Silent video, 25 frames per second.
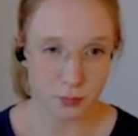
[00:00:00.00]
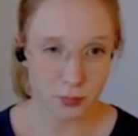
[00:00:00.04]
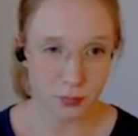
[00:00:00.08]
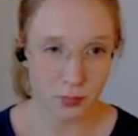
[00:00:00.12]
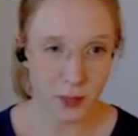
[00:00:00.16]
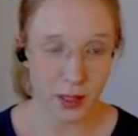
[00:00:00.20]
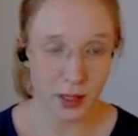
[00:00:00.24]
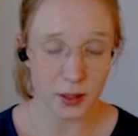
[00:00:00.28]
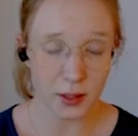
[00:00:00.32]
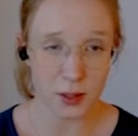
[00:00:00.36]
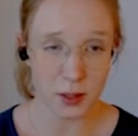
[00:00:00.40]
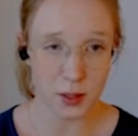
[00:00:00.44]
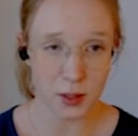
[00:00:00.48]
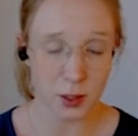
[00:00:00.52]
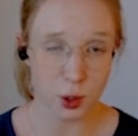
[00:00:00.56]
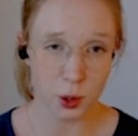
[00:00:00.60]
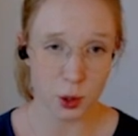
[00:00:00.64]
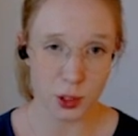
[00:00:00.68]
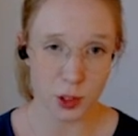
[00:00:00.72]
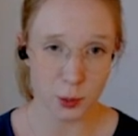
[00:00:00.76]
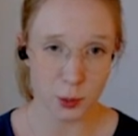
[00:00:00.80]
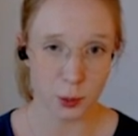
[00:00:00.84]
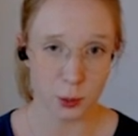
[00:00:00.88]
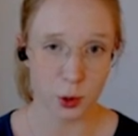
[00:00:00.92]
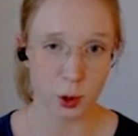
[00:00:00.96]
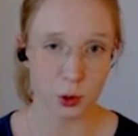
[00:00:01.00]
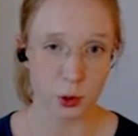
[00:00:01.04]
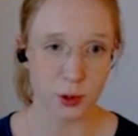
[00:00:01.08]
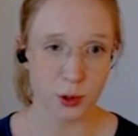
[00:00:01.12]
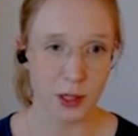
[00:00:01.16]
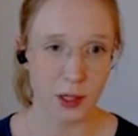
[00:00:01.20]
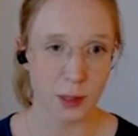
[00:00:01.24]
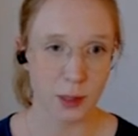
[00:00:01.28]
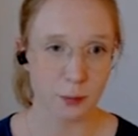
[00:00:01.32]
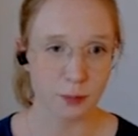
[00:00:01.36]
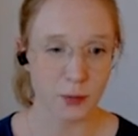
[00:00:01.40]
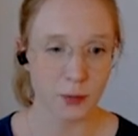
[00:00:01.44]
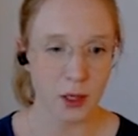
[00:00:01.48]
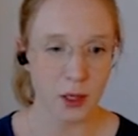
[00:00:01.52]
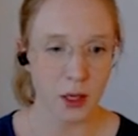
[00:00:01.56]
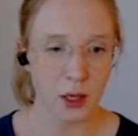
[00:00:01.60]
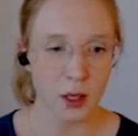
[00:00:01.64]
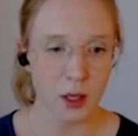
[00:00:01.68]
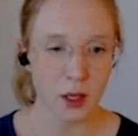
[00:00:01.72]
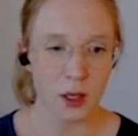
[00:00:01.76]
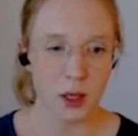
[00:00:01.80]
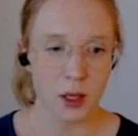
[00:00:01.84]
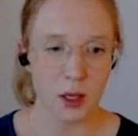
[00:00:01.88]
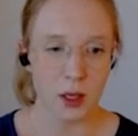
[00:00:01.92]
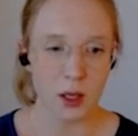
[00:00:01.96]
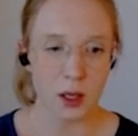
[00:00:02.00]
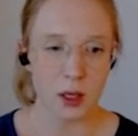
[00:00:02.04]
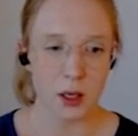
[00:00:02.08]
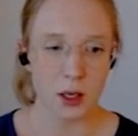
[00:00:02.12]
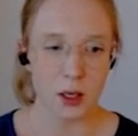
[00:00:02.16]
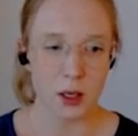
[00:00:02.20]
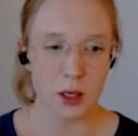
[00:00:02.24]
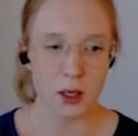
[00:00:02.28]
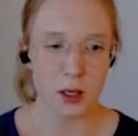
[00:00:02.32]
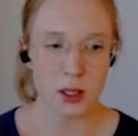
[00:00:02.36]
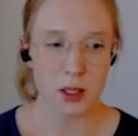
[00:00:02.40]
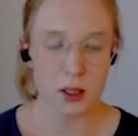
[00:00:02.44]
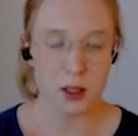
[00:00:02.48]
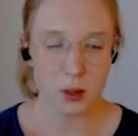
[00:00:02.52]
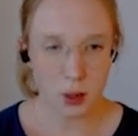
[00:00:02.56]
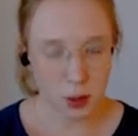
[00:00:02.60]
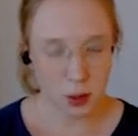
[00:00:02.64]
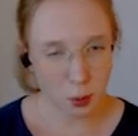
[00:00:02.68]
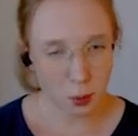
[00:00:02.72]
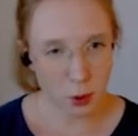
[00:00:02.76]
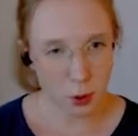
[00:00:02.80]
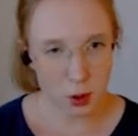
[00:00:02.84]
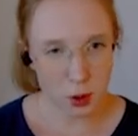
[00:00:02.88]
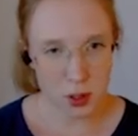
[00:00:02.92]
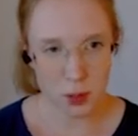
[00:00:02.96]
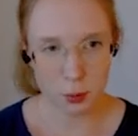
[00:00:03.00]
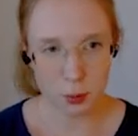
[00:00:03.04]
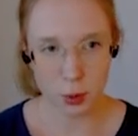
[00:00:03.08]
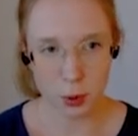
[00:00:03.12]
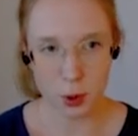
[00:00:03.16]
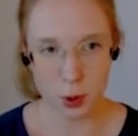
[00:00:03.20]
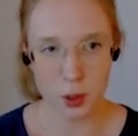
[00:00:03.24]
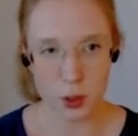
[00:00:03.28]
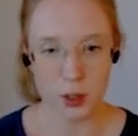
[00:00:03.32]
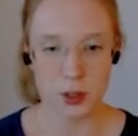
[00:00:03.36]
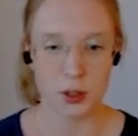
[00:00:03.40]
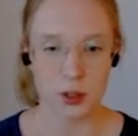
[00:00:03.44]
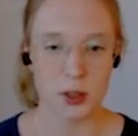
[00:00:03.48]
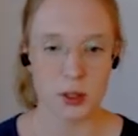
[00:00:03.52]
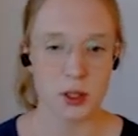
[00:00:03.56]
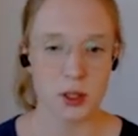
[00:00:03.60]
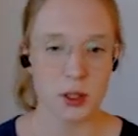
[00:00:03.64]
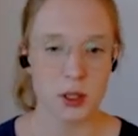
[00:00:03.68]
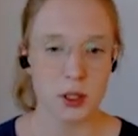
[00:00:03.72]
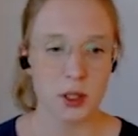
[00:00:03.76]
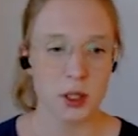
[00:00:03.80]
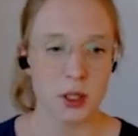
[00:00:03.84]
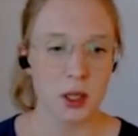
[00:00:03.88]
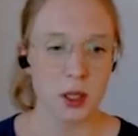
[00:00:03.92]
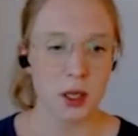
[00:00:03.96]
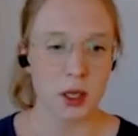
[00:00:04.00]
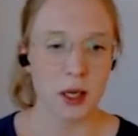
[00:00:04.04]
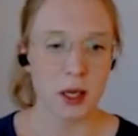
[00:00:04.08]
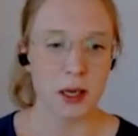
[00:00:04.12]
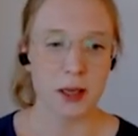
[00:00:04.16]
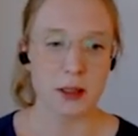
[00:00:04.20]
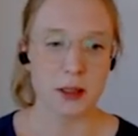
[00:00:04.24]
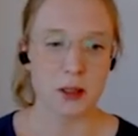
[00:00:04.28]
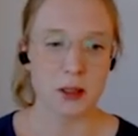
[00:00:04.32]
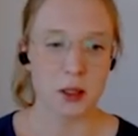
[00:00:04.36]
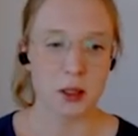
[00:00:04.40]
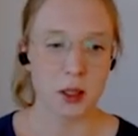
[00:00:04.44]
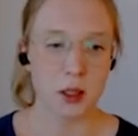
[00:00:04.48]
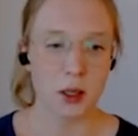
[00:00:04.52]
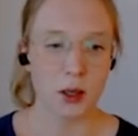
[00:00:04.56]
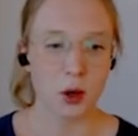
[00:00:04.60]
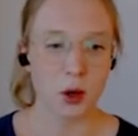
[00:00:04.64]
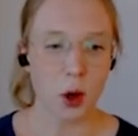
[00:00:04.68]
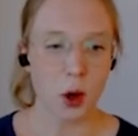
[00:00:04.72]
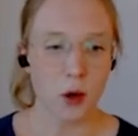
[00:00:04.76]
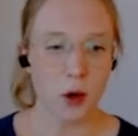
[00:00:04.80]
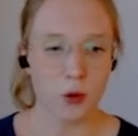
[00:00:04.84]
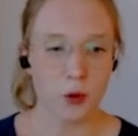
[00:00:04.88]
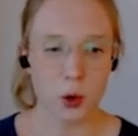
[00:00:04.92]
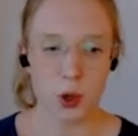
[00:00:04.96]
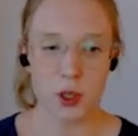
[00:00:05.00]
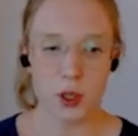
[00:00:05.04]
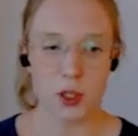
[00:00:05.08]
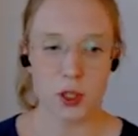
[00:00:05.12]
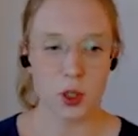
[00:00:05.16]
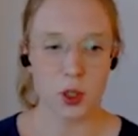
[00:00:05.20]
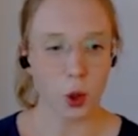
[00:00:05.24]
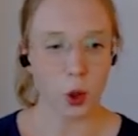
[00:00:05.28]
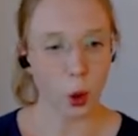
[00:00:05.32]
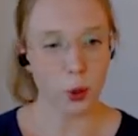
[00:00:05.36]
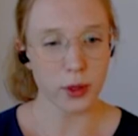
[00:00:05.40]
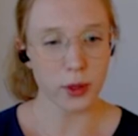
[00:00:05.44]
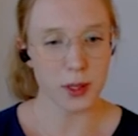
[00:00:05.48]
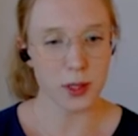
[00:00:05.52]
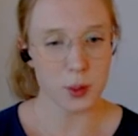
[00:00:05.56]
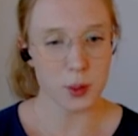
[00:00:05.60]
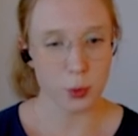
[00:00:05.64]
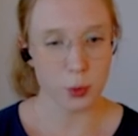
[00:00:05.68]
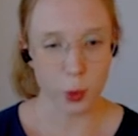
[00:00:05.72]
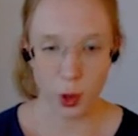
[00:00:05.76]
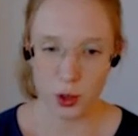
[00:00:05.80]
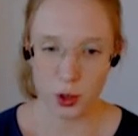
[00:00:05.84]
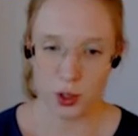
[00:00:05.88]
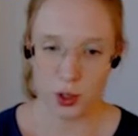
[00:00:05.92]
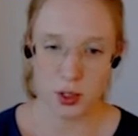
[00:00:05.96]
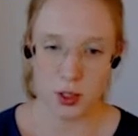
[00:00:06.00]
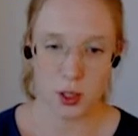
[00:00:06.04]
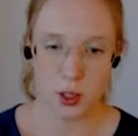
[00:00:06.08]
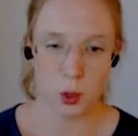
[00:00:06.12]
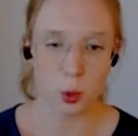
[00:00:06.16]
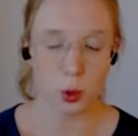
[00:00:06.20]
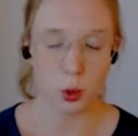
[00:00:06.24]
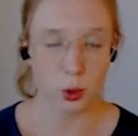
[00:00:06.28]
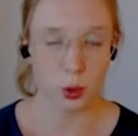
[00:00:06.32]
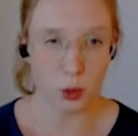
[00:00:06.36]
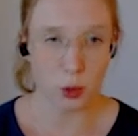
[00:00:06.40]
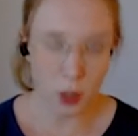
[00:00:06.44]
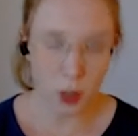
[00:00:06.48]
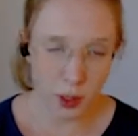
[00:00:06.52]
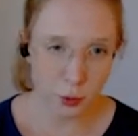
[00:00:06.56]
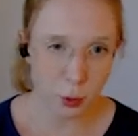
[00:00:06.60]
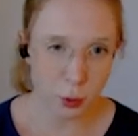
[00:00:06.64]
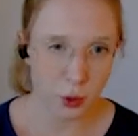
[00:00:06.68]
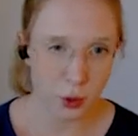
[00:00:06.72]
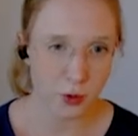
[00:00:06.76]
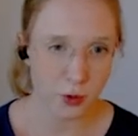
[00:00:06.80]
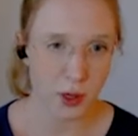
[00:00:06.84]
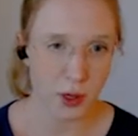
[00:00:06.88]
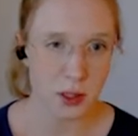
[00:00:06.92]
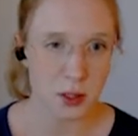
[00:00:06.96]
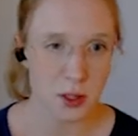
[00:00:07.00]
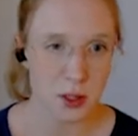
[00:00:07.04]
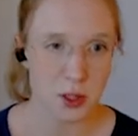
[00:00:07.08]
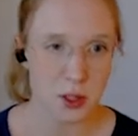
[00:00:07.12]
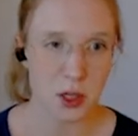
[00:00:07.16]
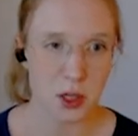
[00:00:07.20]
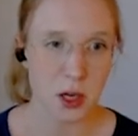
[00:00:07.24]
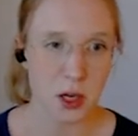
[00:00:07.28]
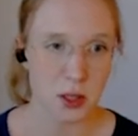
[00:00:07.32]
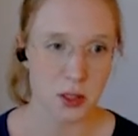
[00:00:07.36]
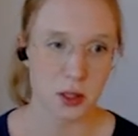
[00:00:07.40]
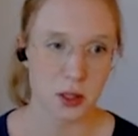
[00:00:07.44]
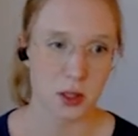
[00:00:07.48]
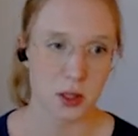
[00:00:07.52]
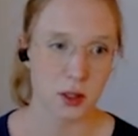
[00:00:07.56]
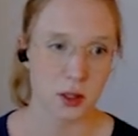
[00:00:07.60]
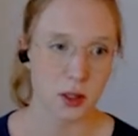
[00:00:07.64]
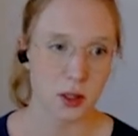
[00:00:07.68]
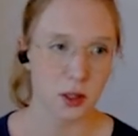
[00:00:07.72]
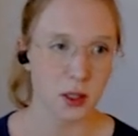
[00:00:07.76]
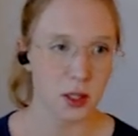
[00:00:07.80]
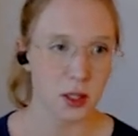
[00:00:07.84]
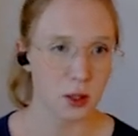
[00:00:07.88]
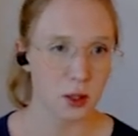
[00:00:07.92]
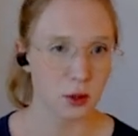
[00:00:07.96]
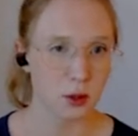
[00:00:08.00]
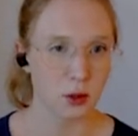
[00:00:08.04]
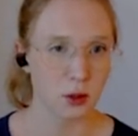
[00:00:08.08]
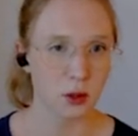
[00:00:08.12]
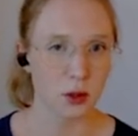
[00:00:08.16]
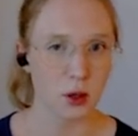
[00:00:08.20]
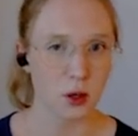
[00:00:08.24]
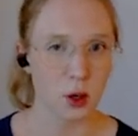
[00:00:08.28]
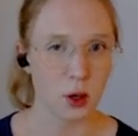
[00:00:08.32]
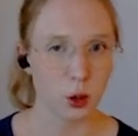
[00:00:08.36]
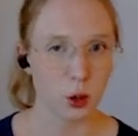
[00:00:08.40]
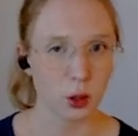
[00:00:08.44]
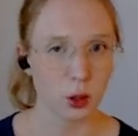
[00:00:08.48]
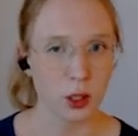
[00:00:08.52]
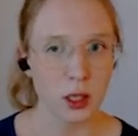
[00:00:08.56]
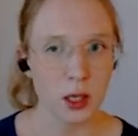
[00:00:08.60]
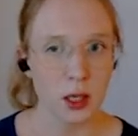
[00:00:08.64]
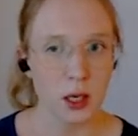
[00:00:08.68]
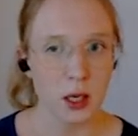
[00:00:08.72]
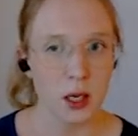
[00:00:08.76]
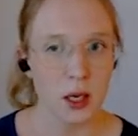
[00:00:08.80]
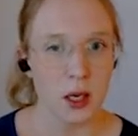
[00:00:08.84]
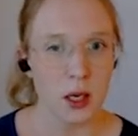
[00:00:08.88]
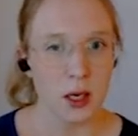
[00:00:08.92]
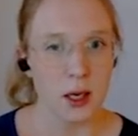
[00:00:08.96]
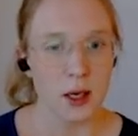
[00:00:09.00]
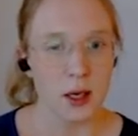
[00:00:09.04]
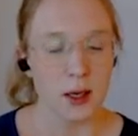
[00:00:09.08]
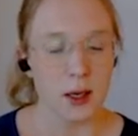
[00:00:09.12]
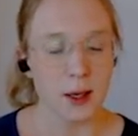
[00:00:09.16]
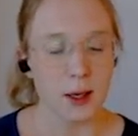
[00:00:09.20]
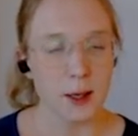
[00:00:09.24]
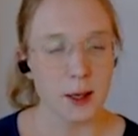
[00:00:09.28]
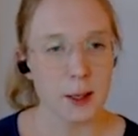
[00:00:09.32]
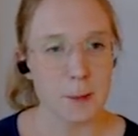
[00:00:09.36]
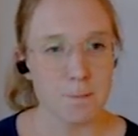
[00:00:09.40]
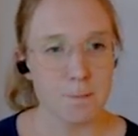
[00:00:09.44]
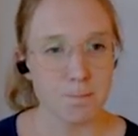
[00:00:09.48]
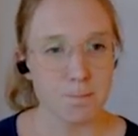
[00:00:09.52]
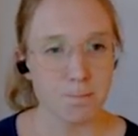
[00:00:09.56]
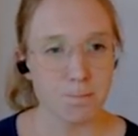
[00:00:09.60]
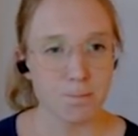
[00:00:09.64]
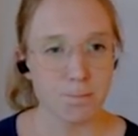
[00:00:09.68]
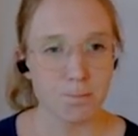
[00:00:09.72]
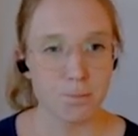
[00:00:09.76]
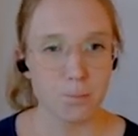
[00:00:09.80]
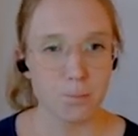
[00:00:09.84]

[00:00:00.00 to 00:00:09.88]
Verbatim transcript: in a security program. It's not the most important. And of course, no, these practices would not have prevented Stuxnet, at least not alone. Um,